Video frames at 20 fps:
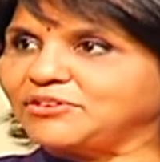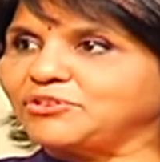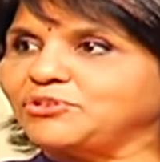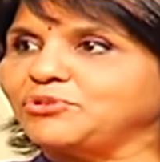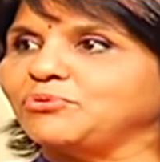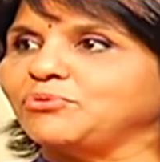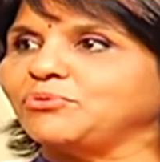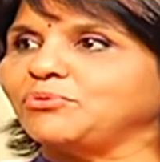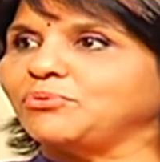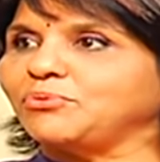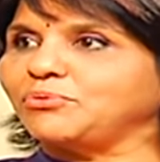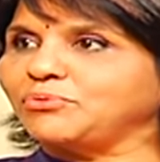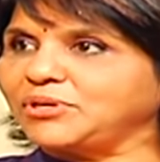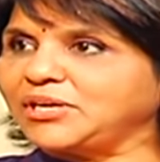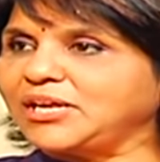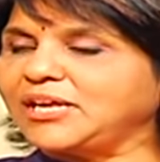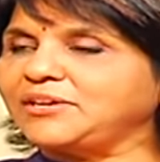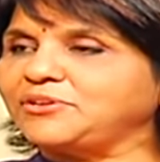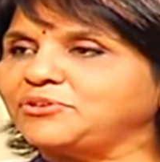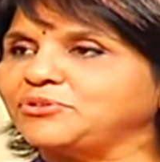you
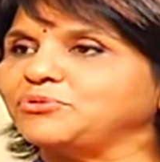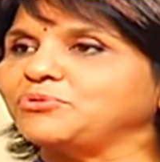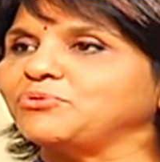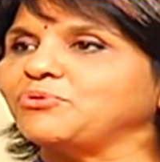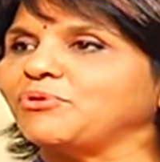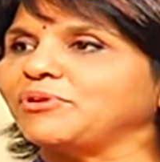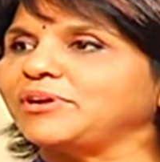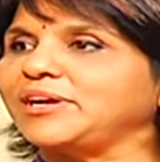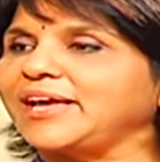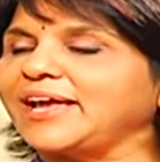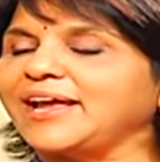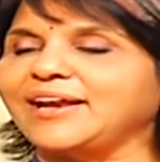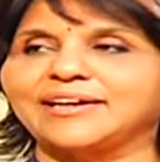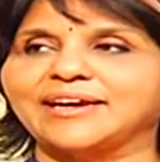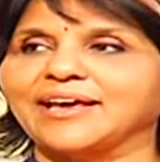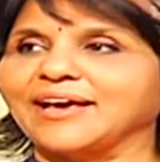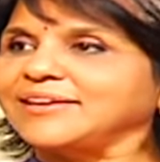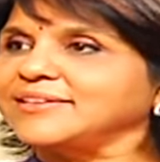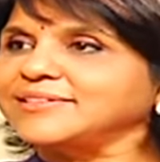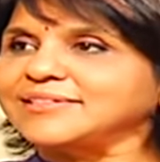need to do only 8
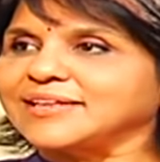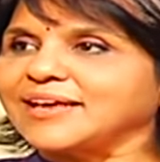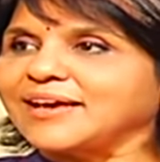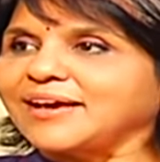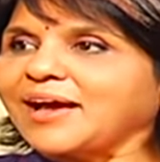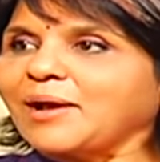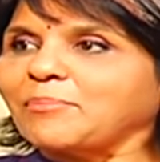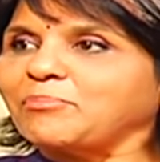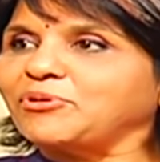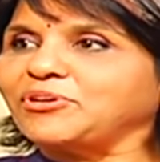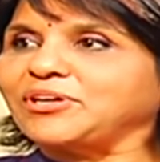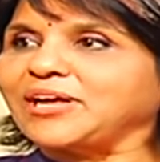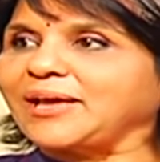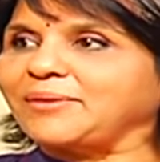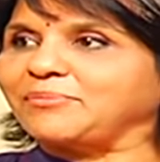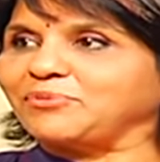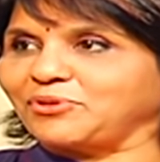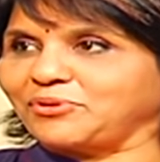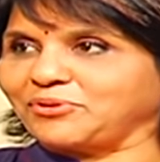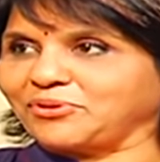hours appu
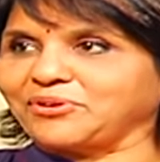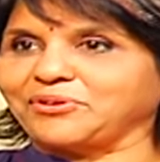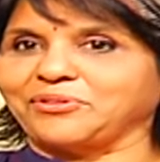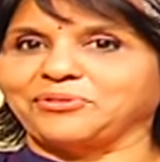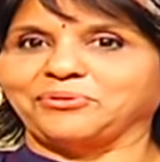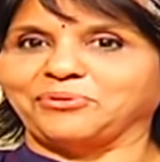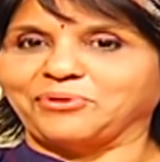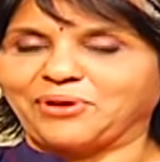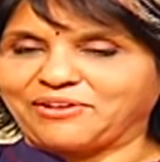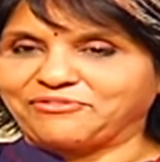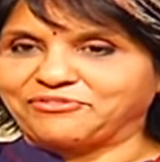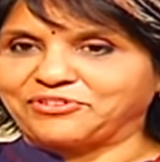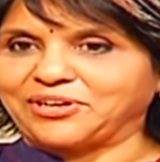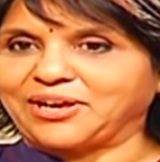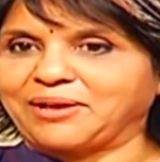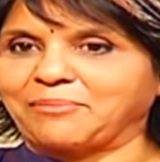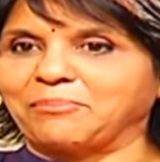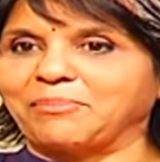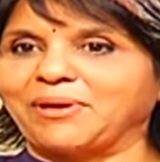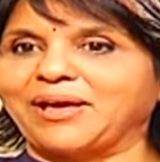time dorkadu, you have to
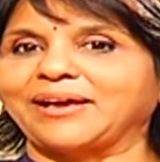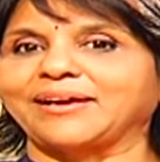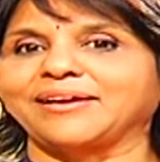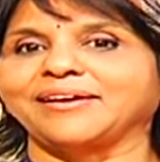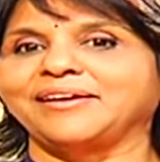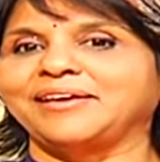come back.